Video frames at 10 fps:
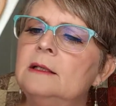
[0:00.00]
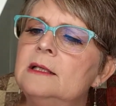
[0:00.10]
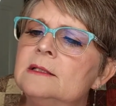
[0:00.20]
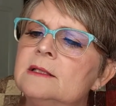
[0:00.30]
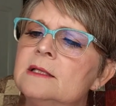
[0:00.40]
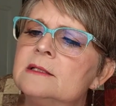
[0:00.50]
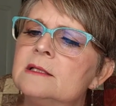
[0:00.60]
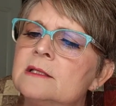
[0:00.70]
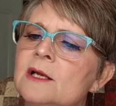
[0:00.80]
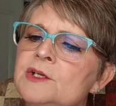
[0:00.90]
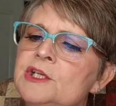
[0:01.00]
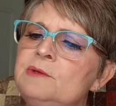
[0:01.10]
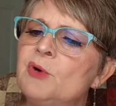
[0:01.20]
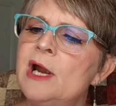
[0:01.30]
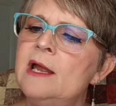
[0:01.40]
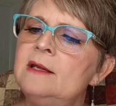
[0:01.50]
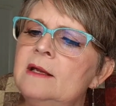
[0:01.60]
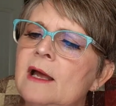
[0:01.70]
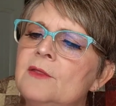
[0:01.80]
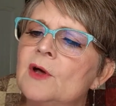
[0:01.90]
Is this a Scunci brand?
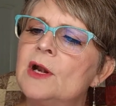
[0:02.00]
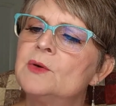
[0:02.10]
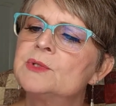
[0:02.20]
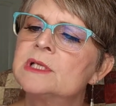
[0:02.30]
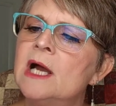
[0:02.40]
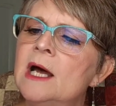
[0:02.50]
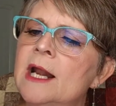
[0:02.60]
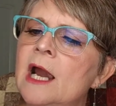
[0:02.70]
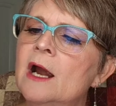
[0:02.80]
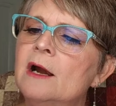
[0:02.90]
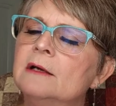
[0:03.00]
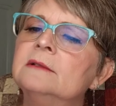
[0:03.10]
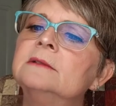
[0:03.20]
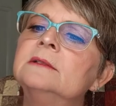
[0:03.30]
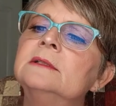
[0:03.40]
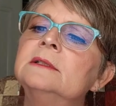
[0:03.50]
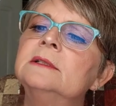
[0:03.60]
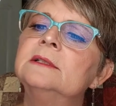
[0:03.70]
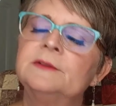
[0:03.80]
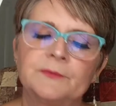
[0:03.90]
I thought it was Conair.
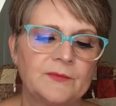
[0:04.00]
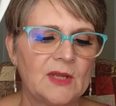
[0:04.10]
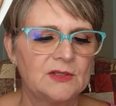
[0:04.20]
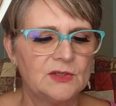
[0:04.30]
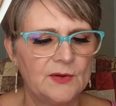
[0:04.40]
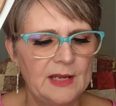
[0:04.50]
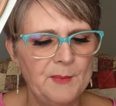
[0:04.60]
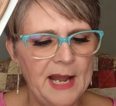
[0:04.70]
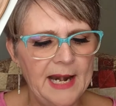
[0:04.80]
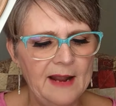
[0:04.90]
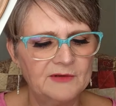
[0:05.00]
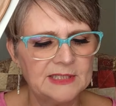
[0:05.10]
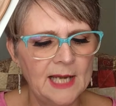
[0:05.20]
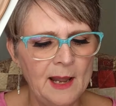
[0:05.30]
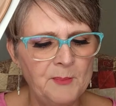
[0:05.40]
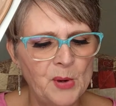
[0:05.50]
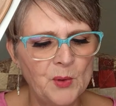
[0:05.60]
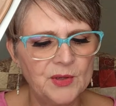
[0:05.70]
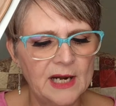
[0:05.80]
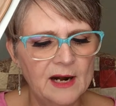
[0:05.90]
So they might have a
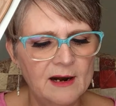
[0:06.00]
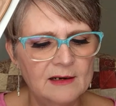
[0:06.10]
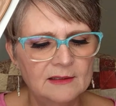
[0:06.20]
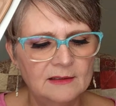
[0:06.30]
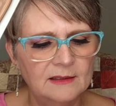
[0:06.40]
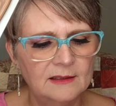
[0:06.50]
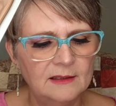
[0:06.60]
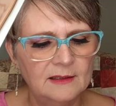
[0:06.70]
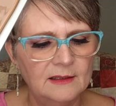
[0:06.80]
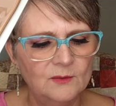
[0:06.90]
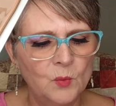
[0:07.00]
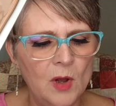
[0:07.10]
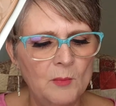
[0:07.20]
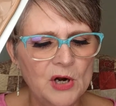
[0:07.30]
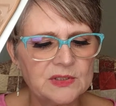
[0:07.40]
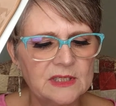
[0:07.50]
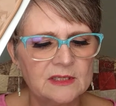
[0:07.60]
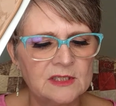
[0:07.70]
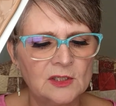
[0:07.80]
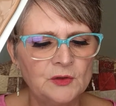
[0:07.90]
typo there. Walmart's
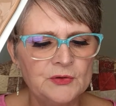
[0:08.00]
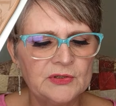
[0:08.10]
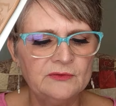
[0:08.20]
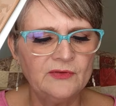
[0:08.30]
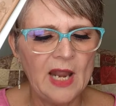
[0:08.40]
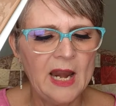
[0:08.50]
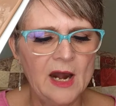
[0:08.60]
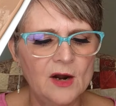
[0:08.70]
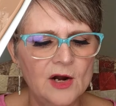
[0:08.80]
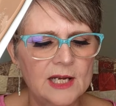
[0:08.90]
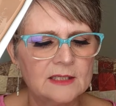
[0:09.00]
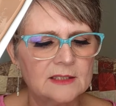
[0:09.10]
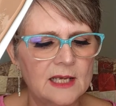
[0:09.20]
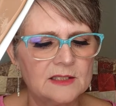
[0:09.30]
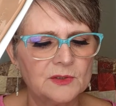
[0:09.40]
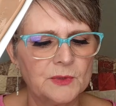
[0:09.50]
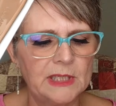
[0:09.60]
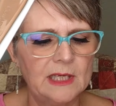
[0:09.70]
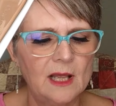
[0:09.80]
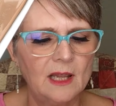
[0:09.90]
exclusive hair
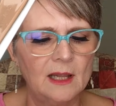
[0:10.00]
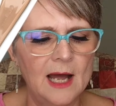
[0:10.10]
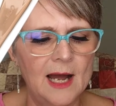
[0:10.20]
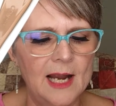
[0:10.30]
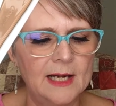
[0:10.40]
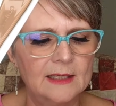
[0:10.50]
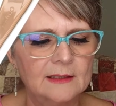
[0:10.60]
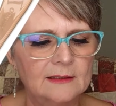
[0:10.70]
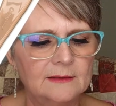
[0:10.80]
accessory line.